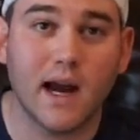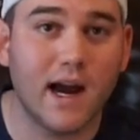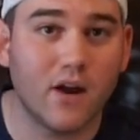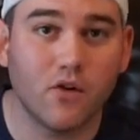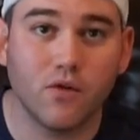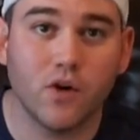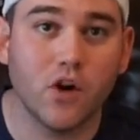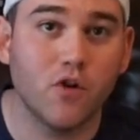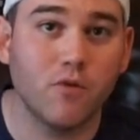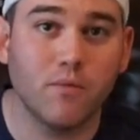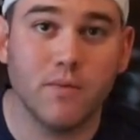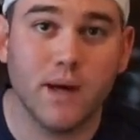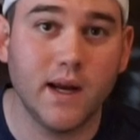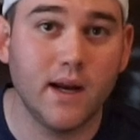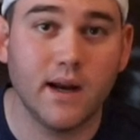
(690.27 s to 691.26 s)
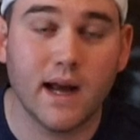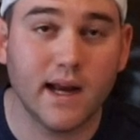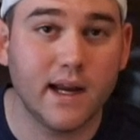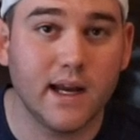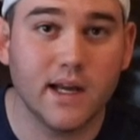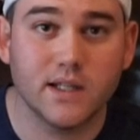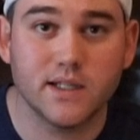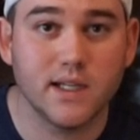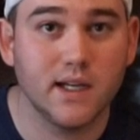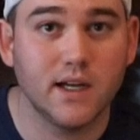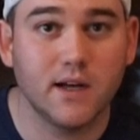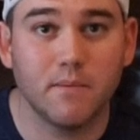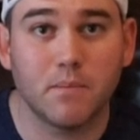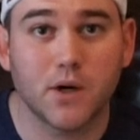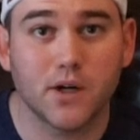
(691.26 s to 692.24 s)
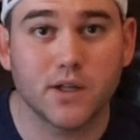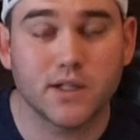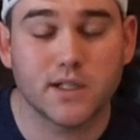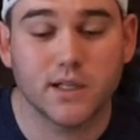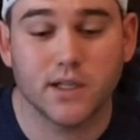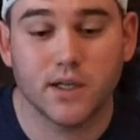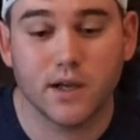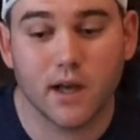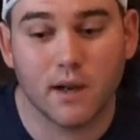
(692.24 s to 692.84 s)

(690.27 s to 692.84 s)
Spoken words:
I don't know, man. I can't see it in person.